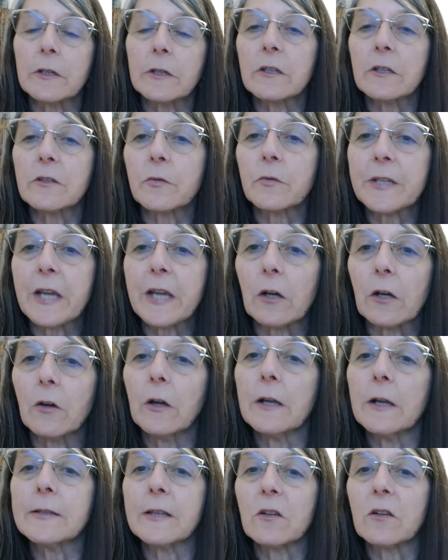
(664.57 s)

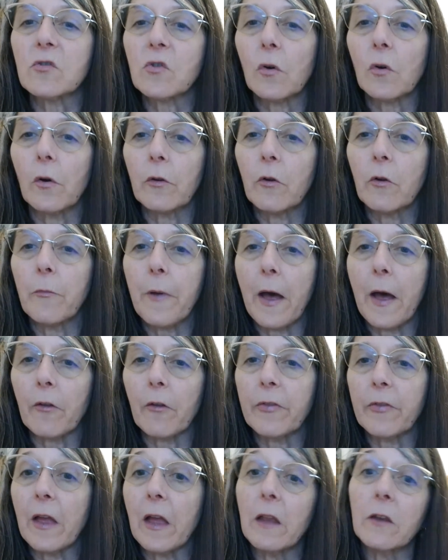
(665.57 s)
Doterra essential oil bottle,
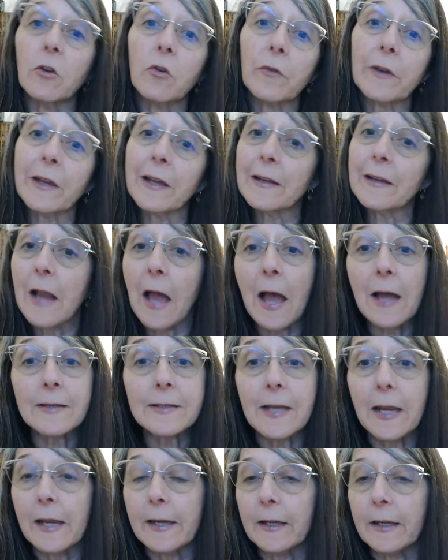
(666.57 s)
then you cannot
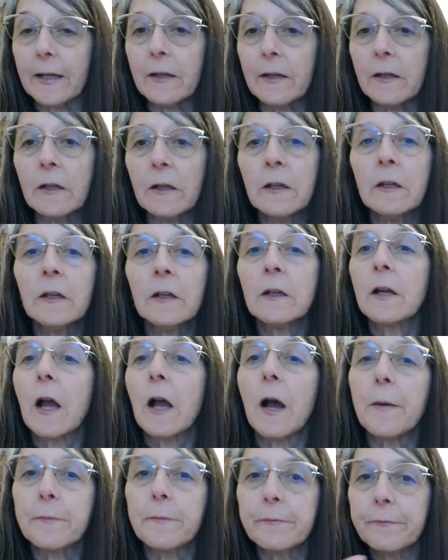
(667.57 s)
take it
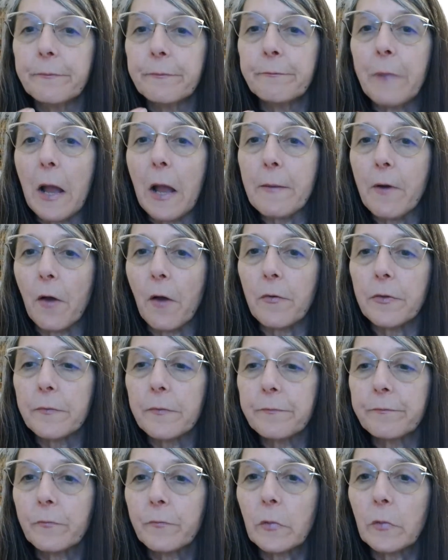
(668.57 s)
by mouth.
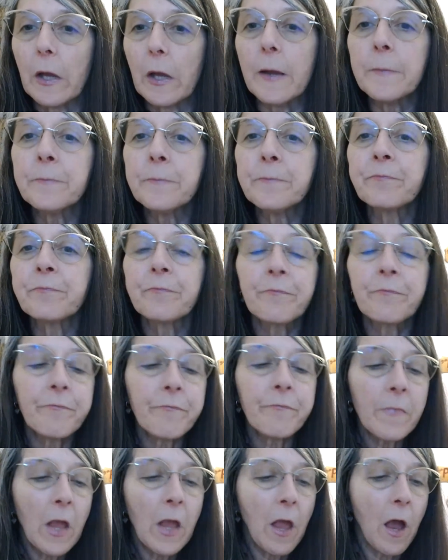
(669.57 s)
Okay.
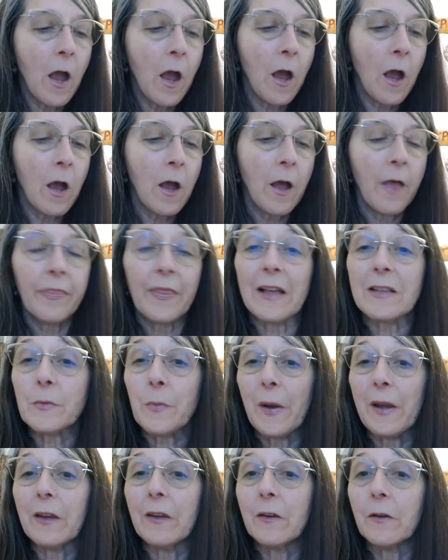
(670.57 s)
That's
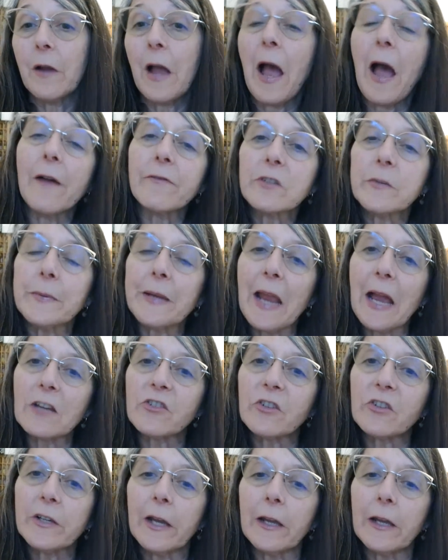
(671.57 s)
why you have to be
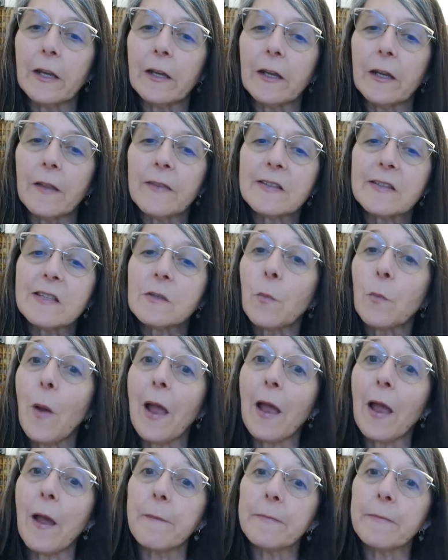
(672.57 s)
educated. And this is
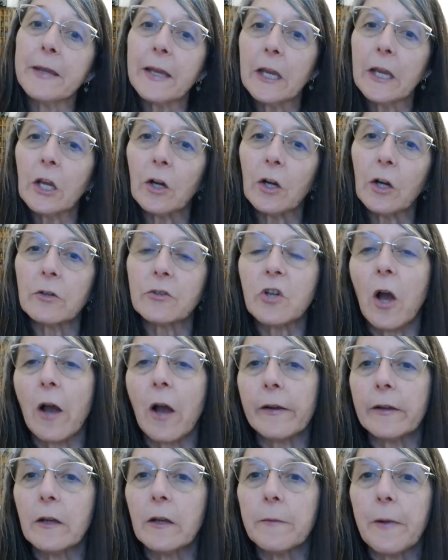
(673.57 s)
why I'm here
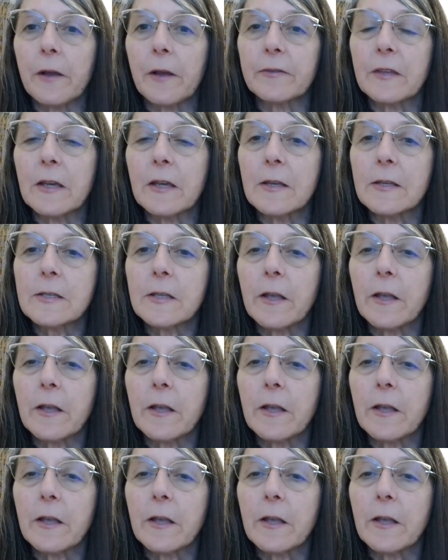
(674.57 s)
talking about this